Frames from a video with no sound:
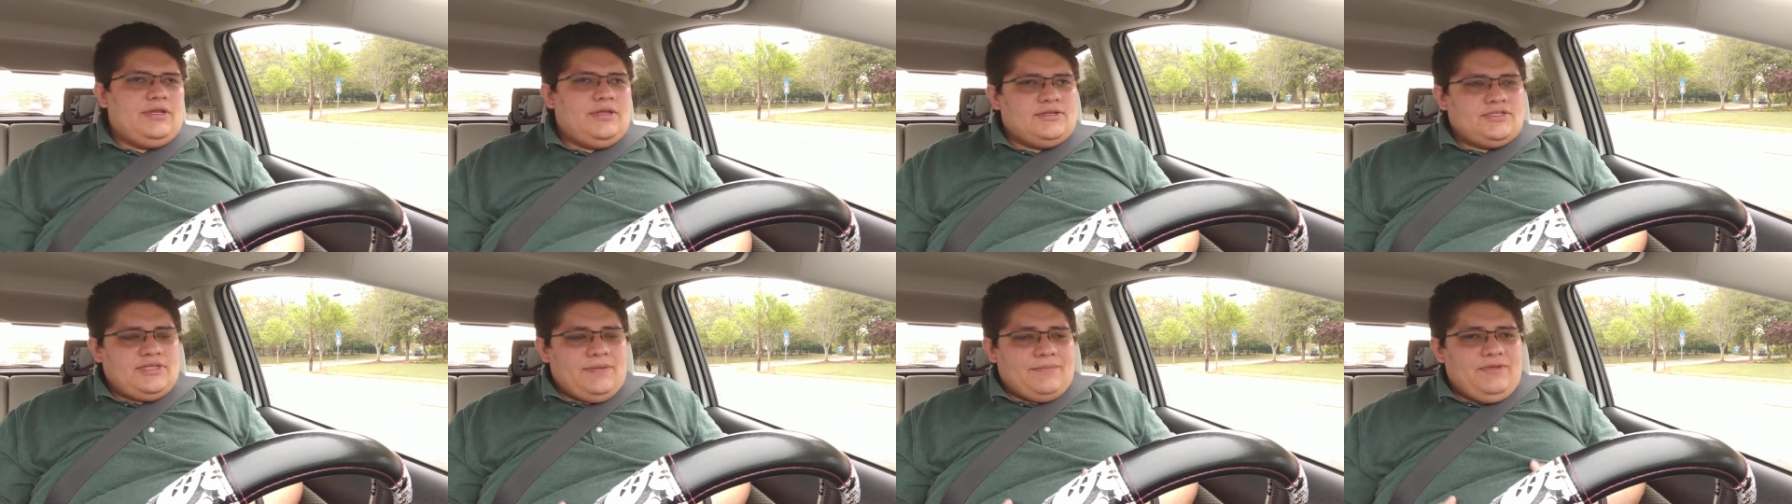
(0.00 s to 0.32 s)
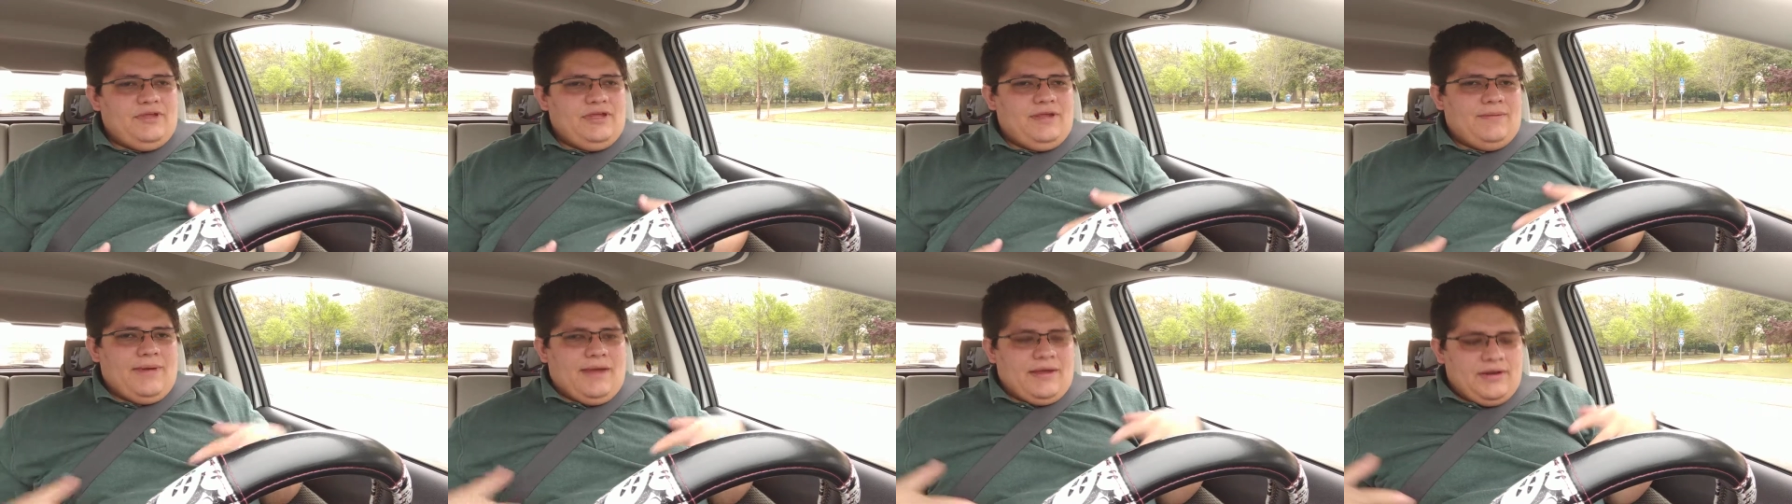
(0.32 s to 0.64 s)
There's
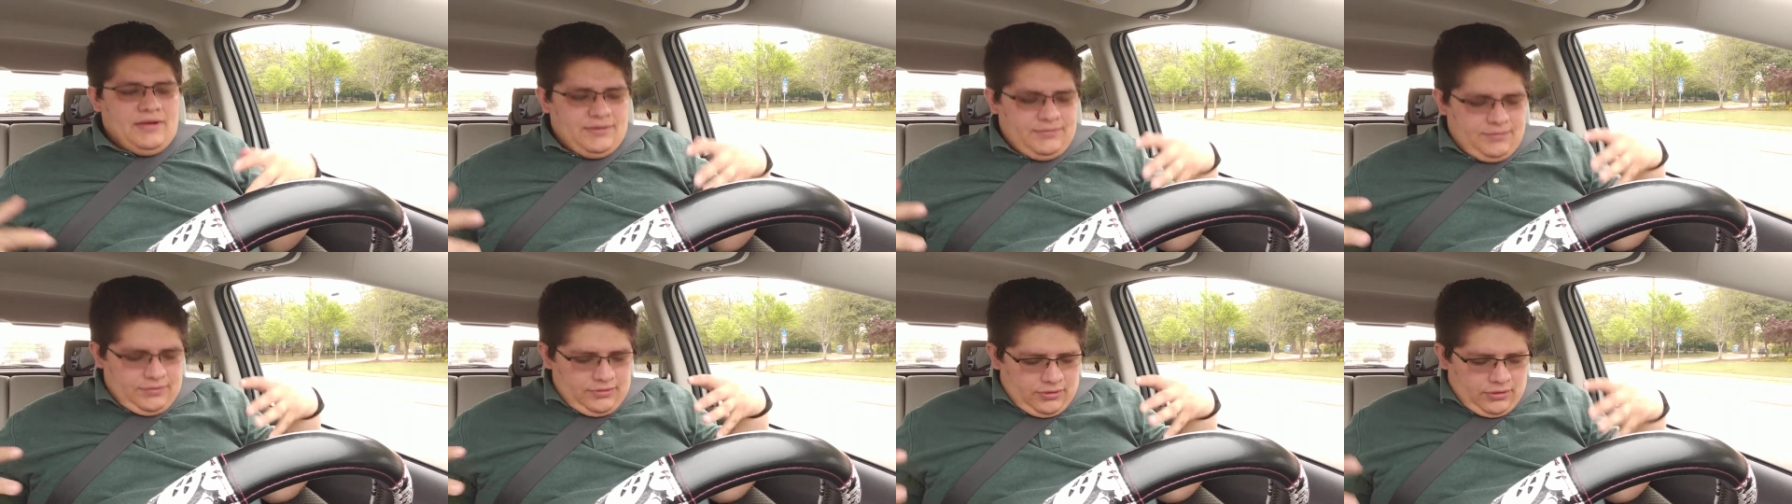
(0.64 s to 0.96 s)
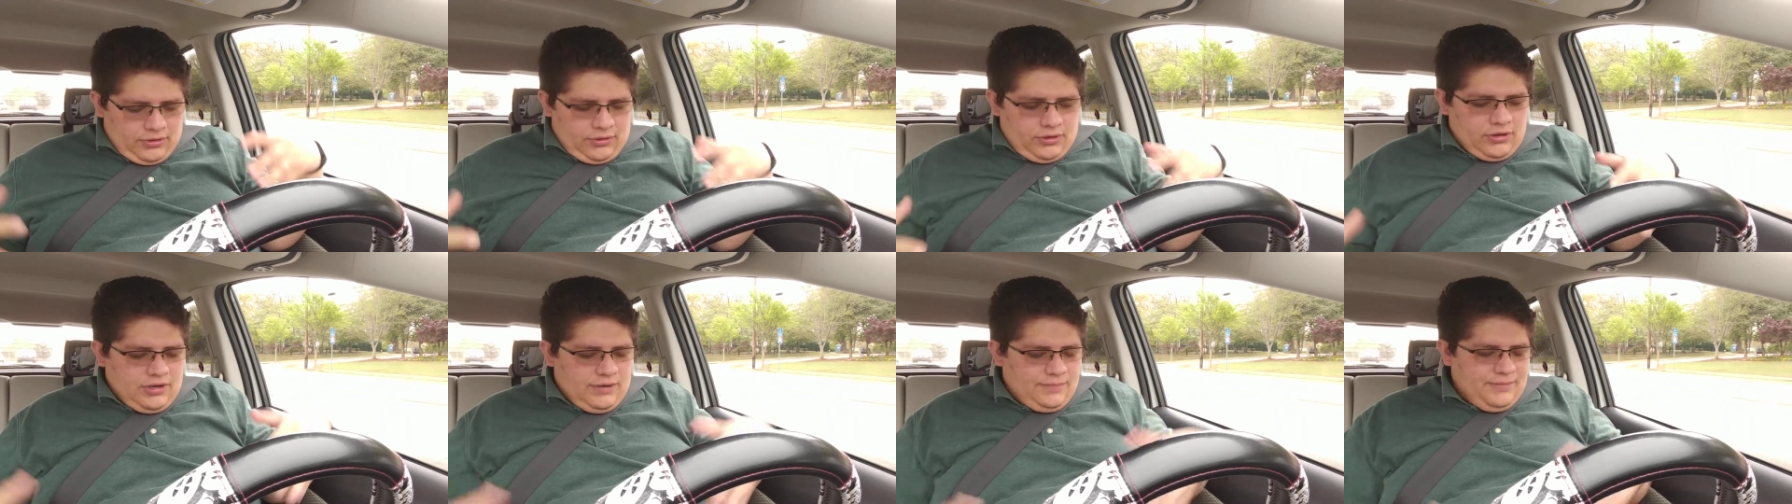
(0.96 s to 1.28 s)
something about it
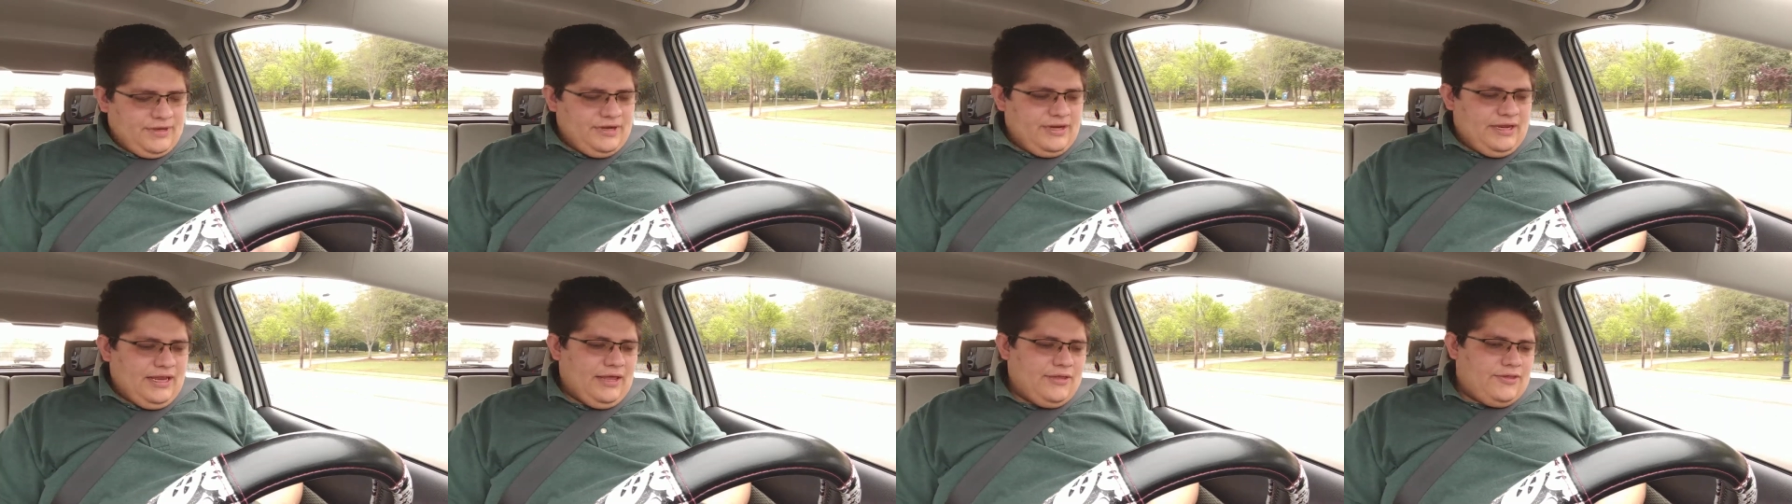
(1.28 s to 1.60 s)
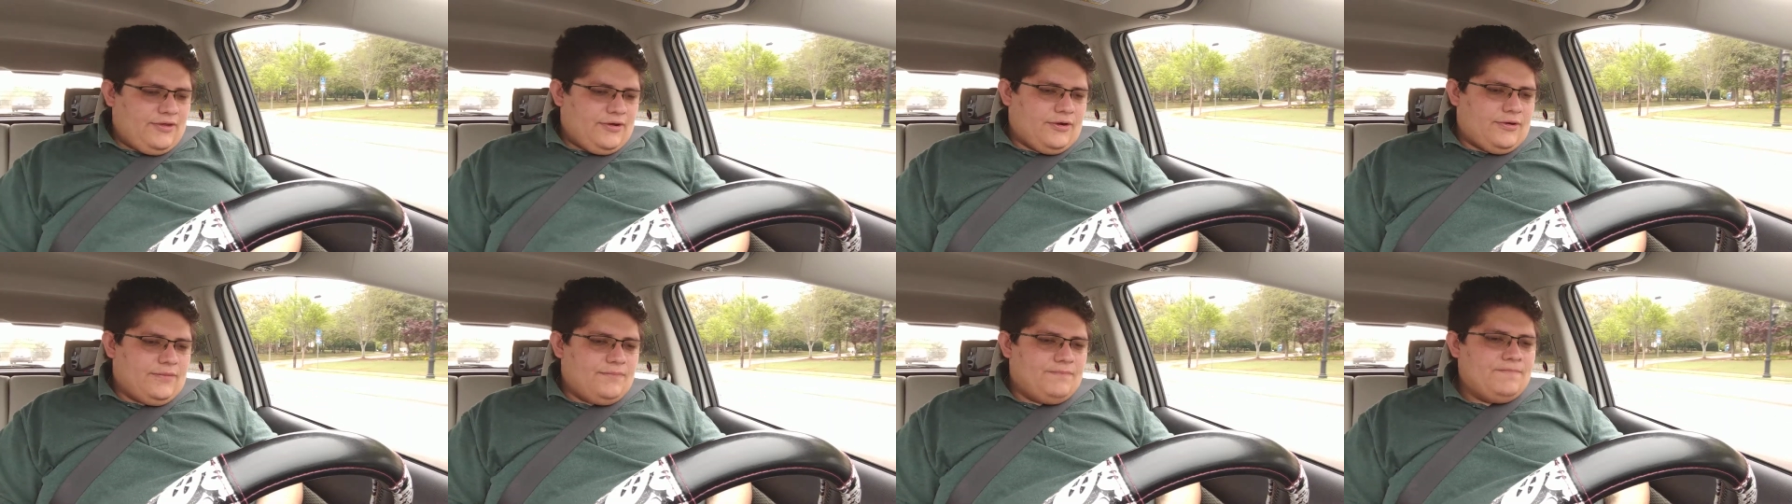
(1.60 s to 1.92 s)
all coming
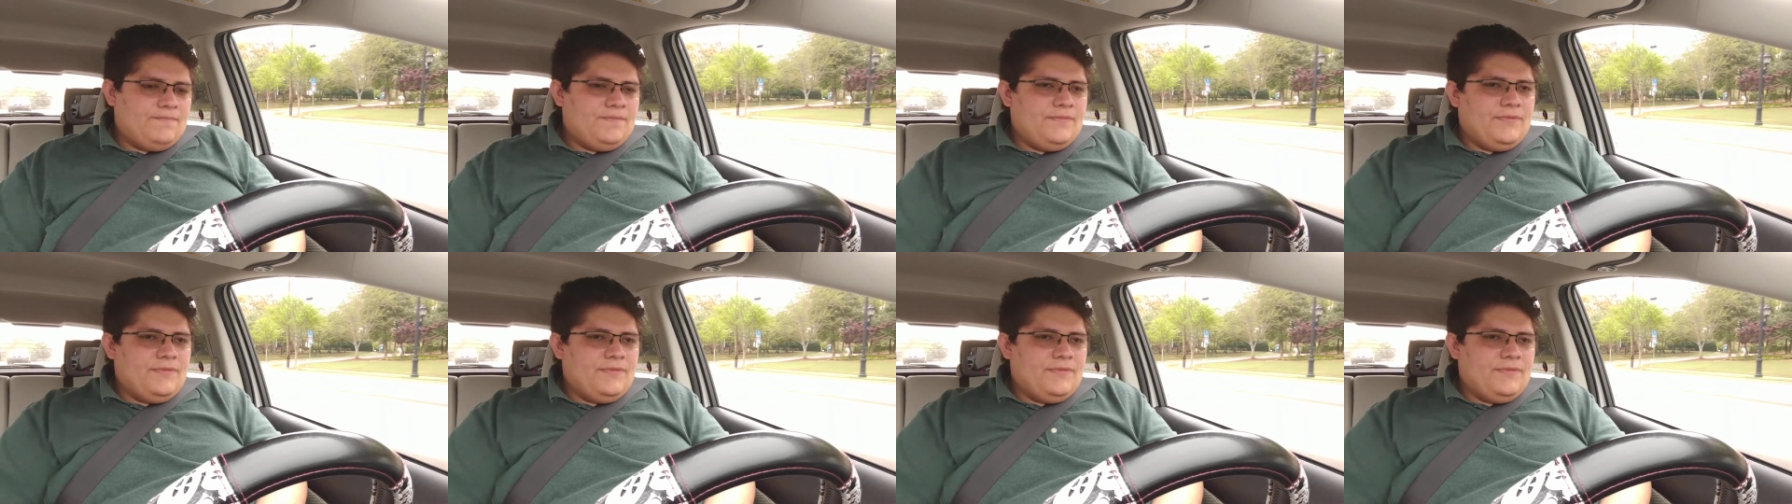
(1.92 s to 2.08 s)
together